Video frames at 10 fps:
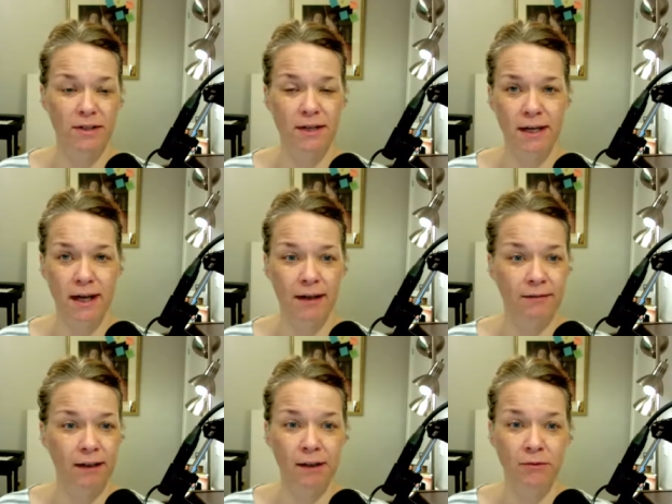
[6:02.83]
of the day.
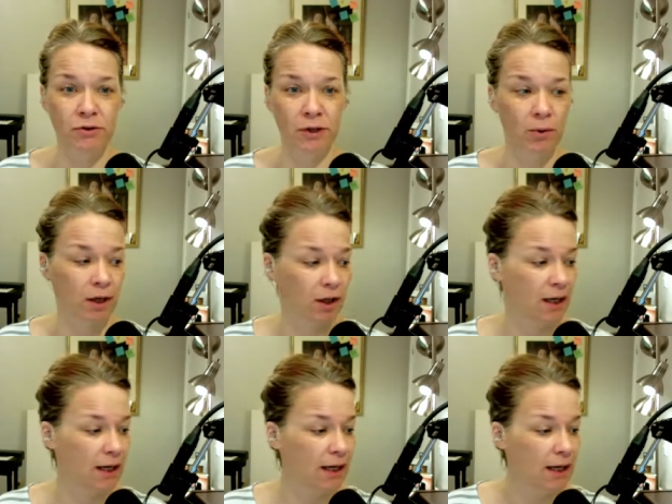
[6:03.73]
I love to drink water.
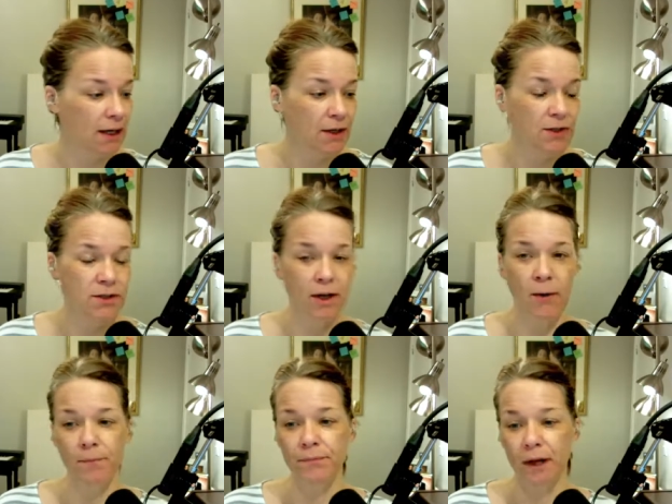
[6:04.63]

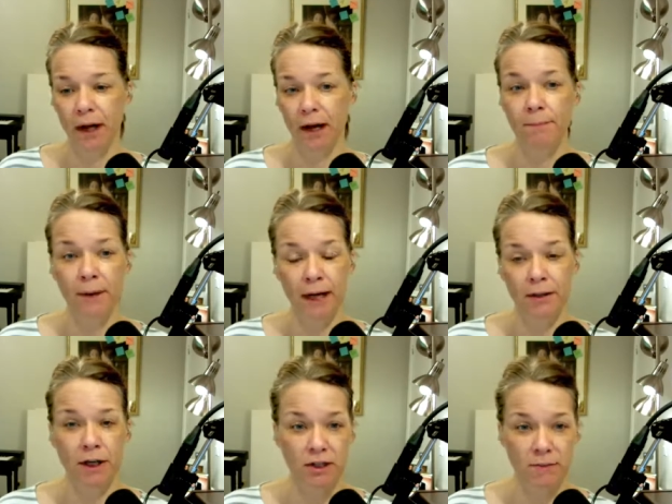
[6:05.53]
So, but
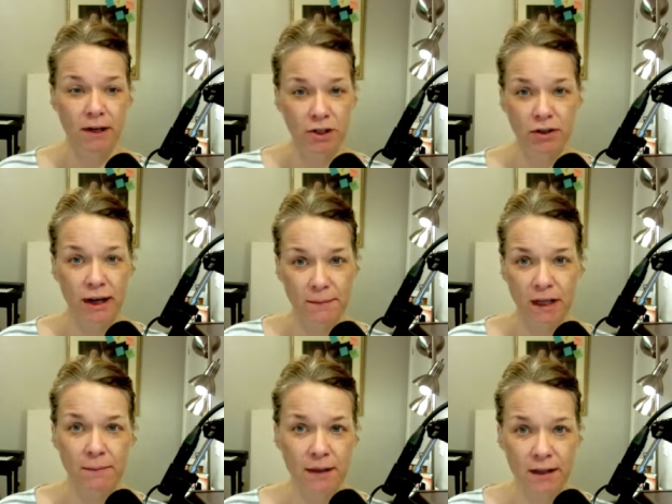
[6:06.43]
yeah, just make sure that I'm
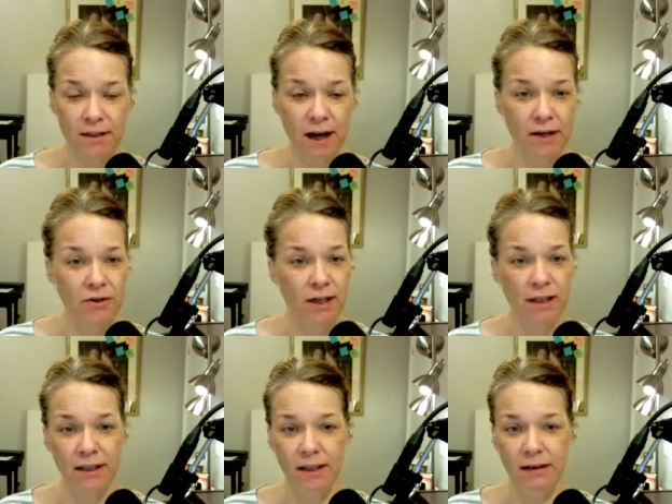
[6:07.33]
keeping things
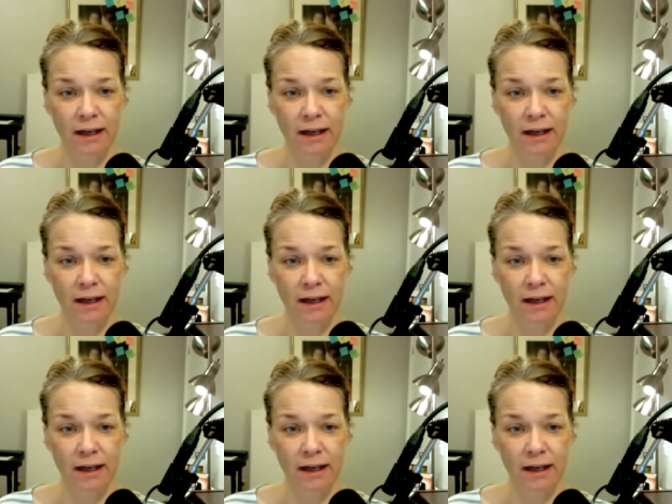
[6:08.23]
hydrated.